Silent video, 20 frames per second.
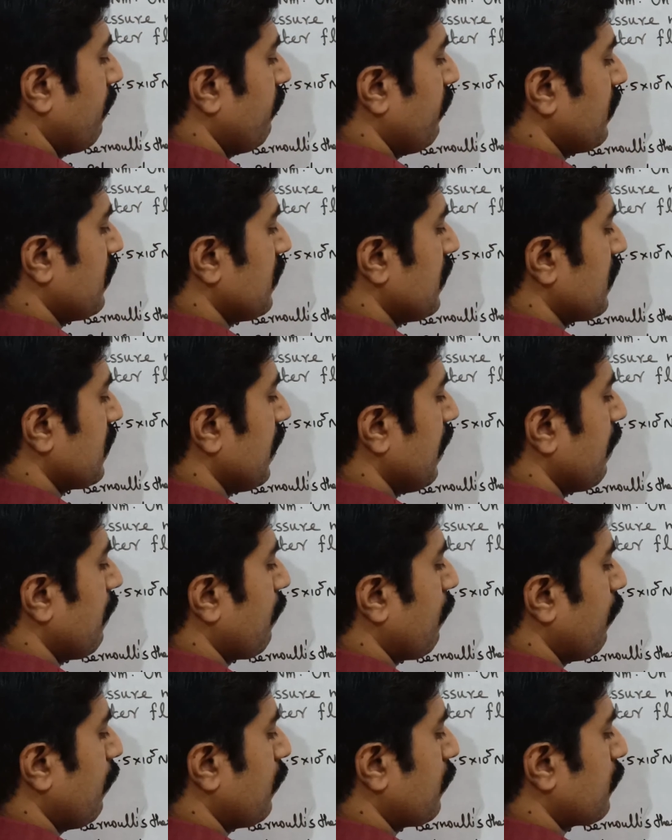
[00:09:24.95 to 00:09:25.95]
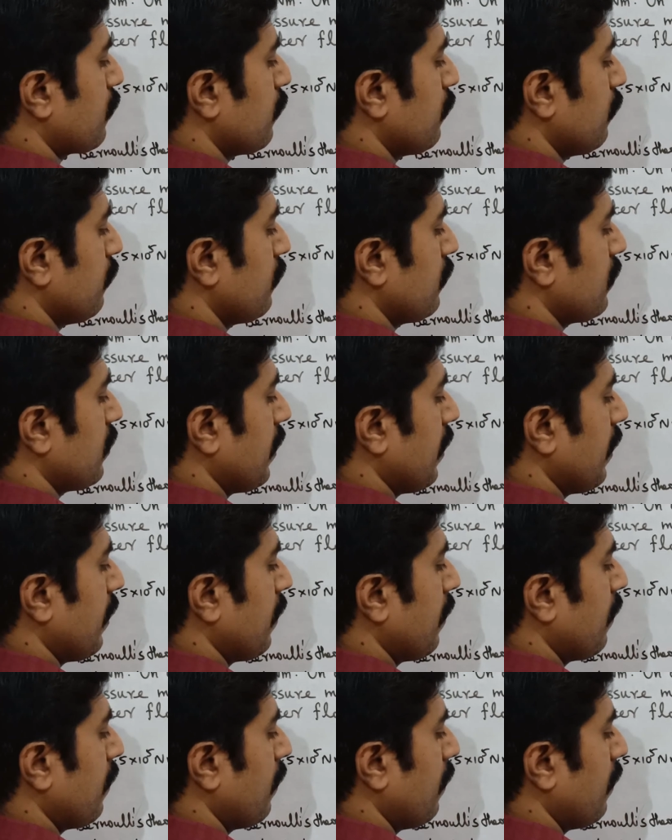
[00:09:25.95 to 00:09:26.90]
which is equal to 10